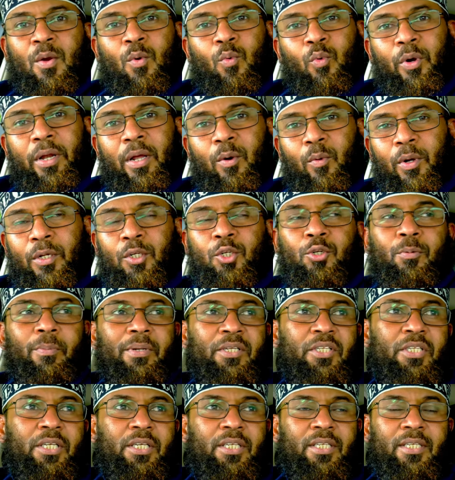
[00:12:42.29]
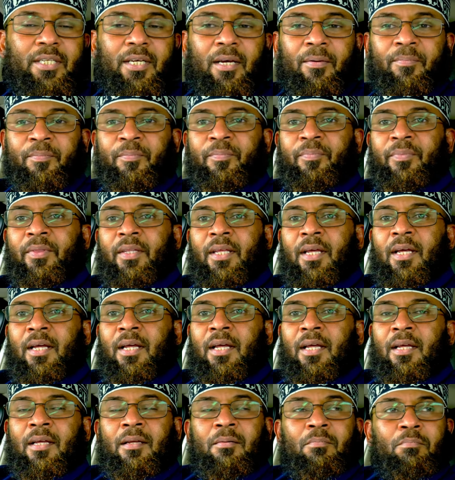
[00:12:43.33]
When I went to my sister,
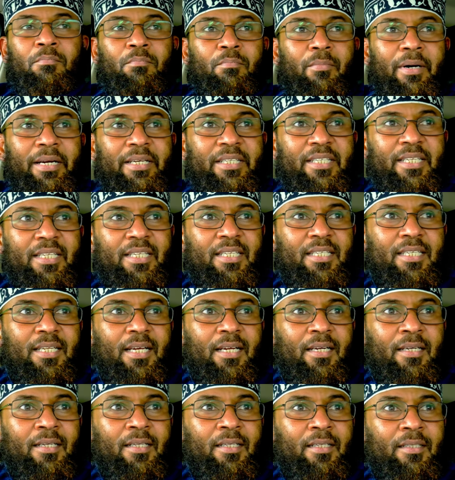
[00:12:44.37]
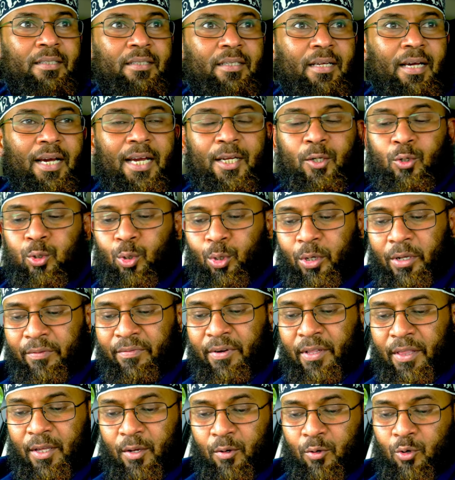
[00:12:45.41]
my sister... I told
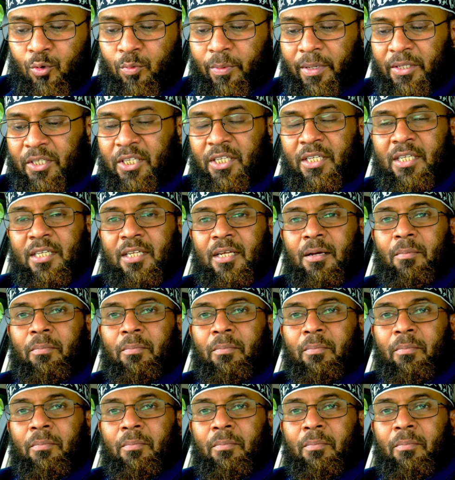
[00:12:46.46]
everything to my sister.